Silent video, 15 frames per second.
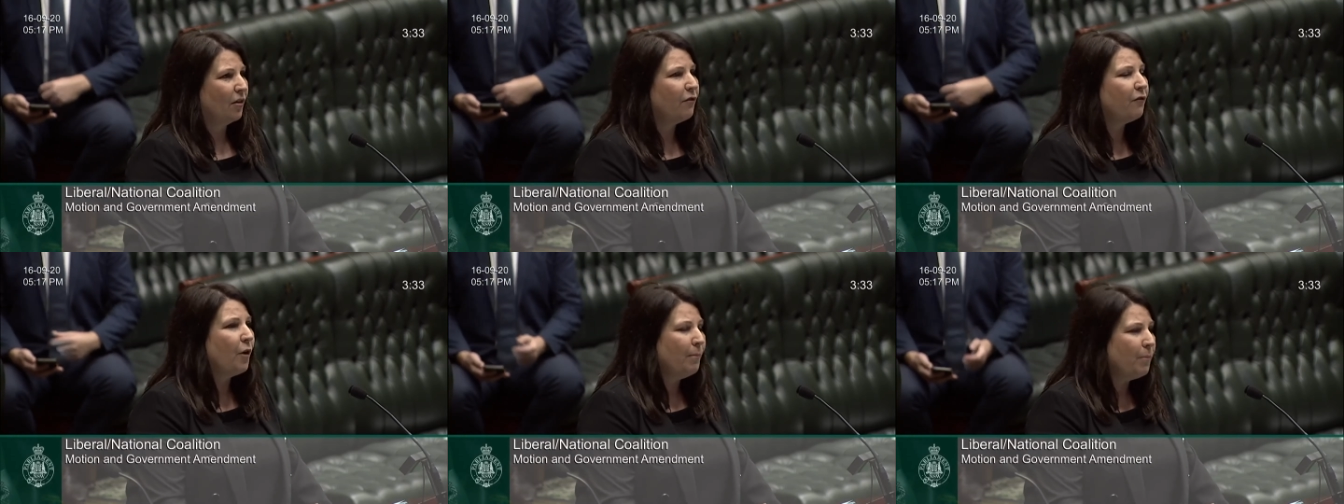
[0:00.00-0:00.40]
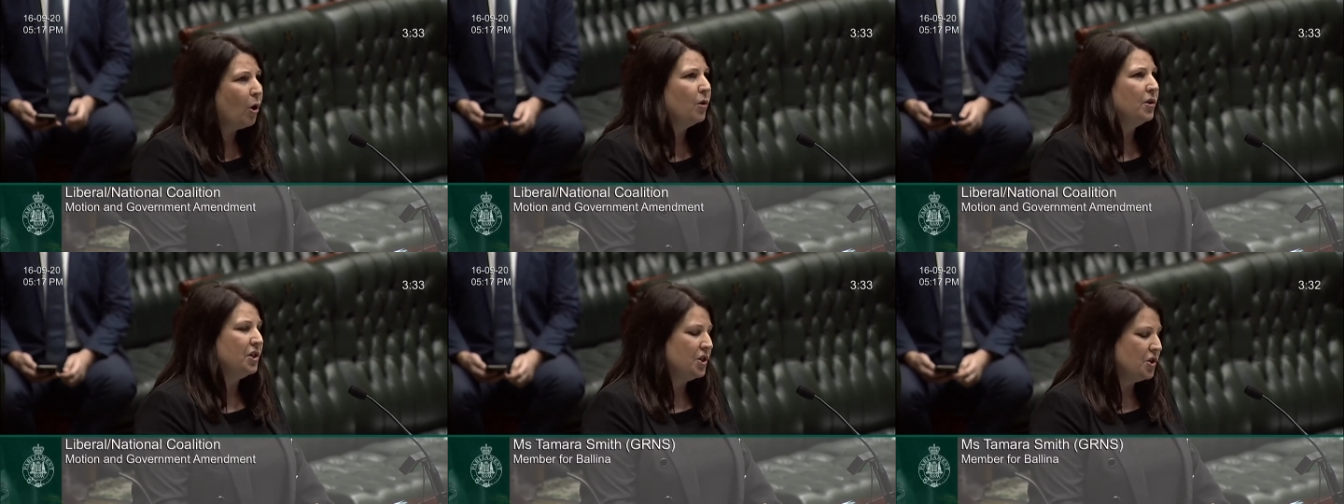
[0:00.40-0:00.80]
from
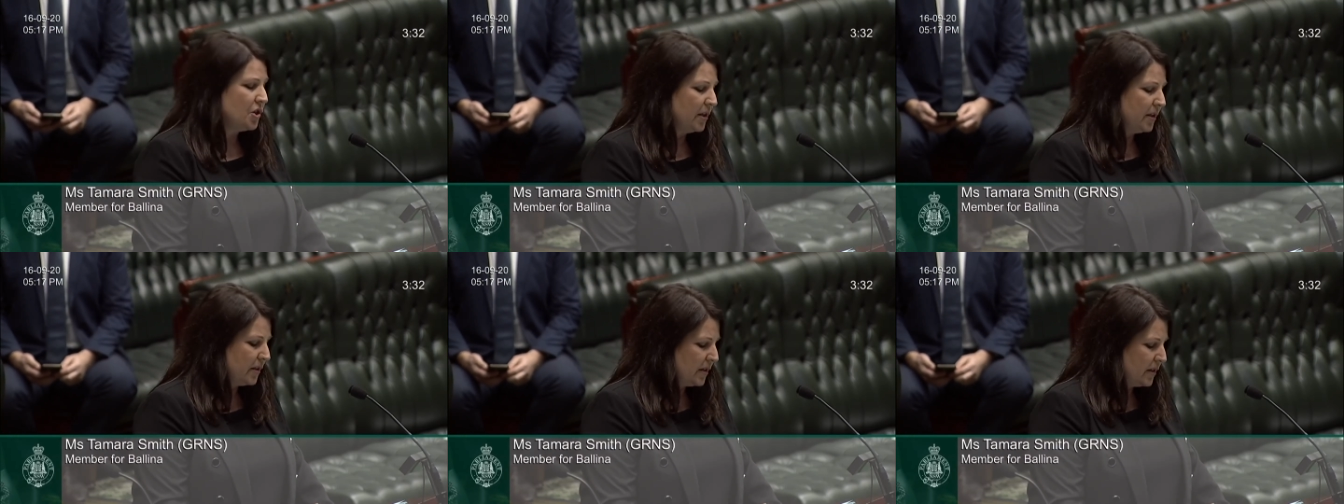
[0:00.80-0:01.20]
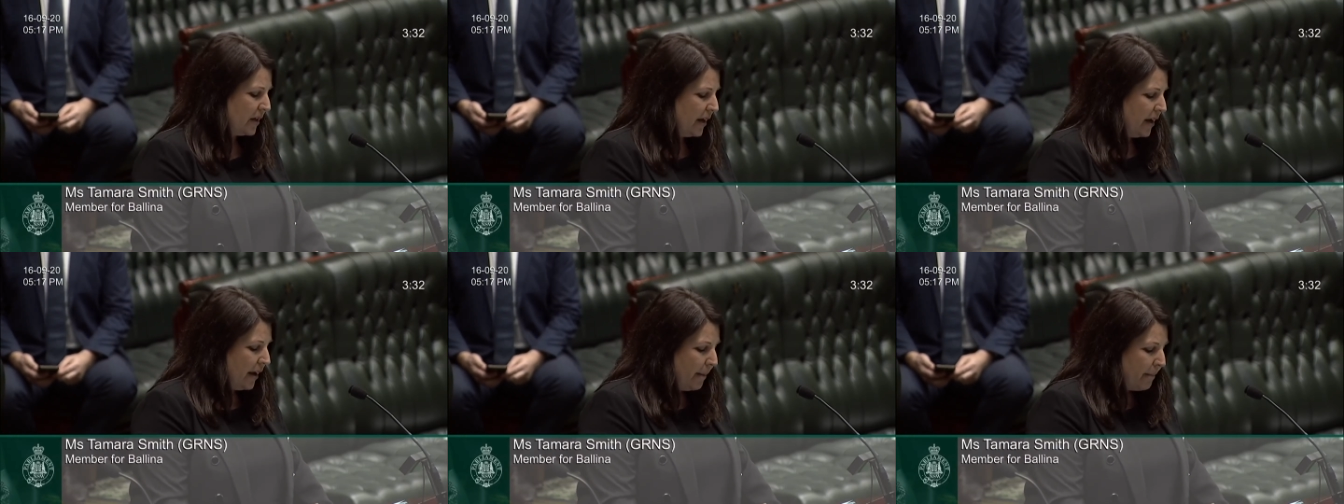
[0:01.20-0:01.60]
politicians.
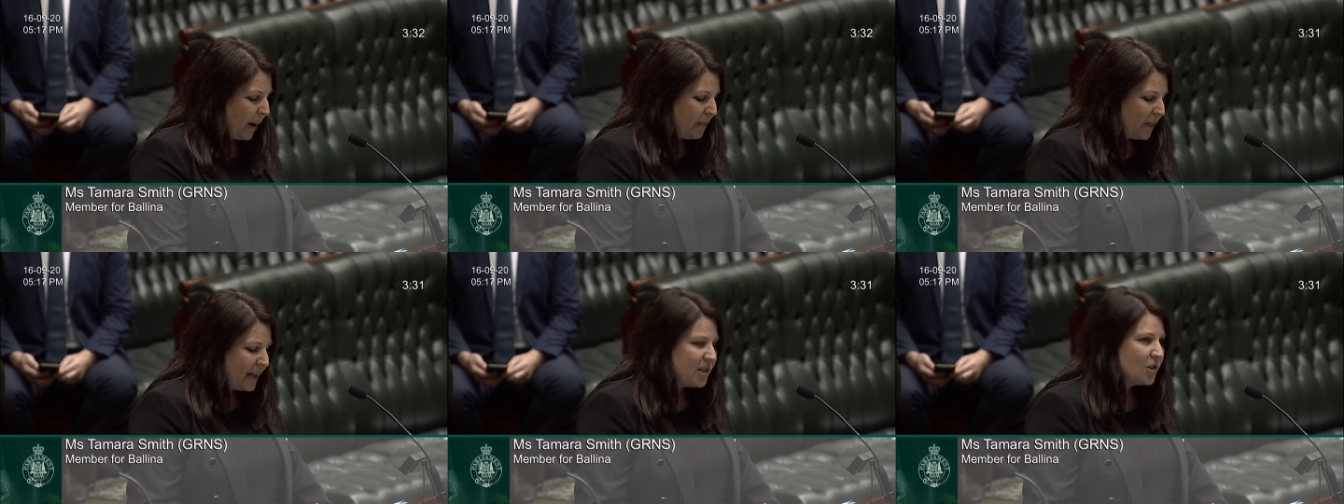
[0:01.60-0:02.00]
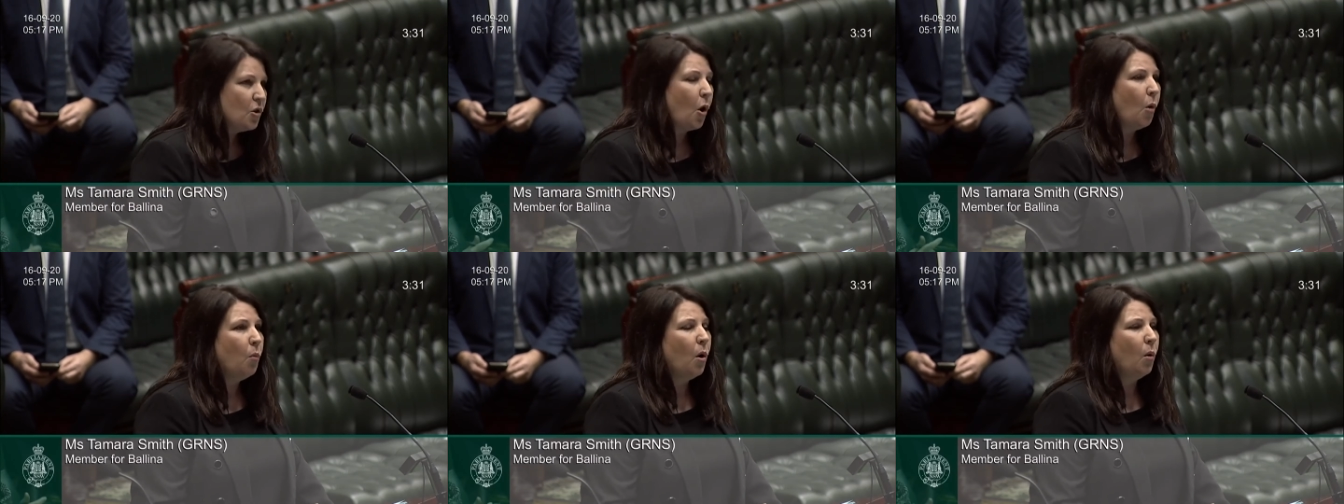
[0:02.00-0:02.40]
But that's
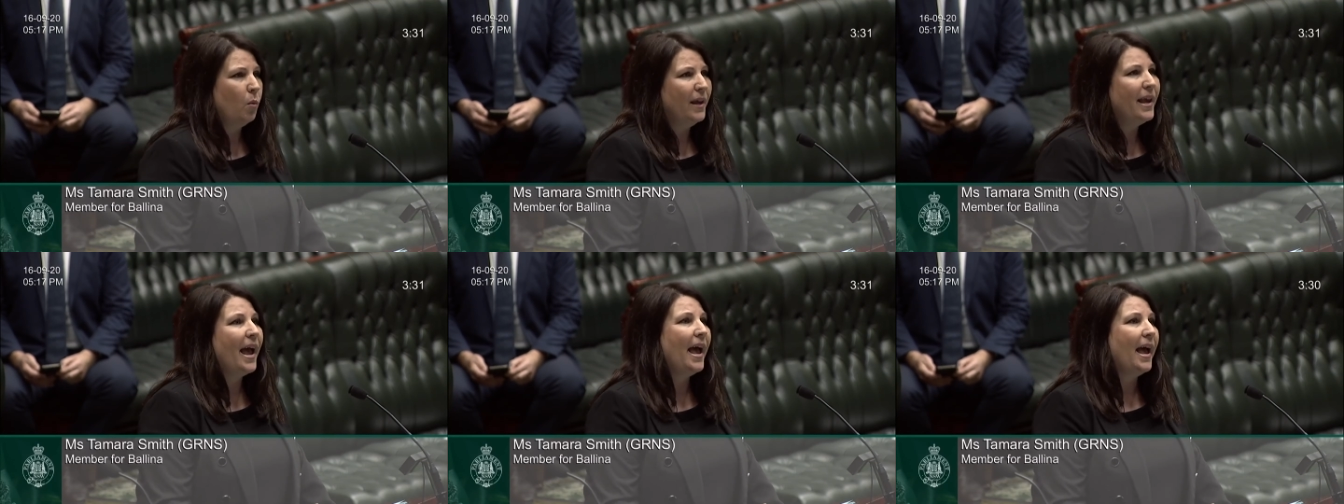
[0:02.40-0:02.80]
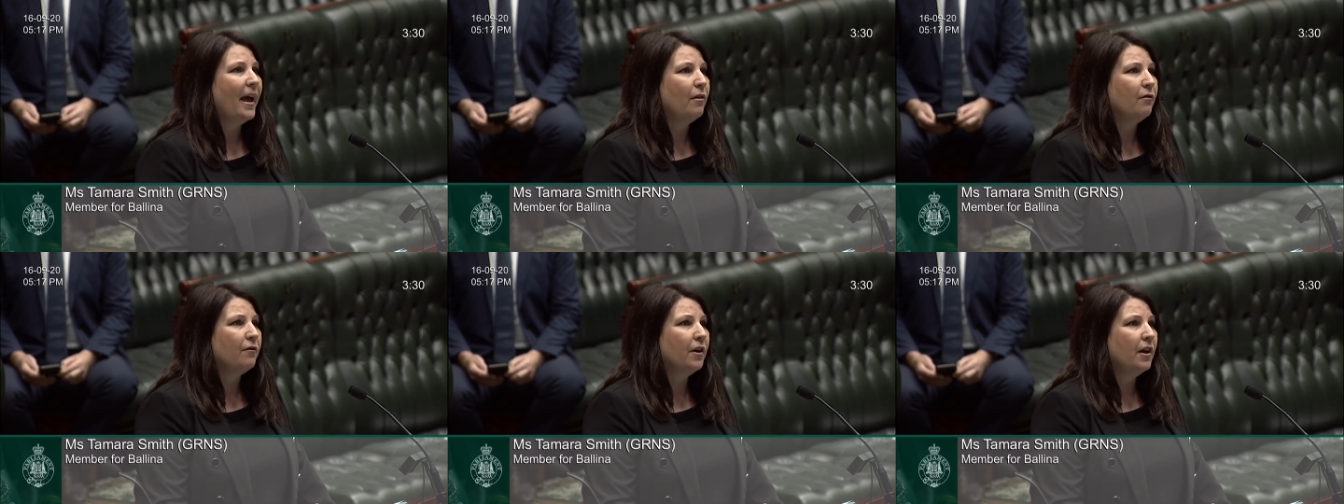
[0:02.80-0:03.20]
not what we have.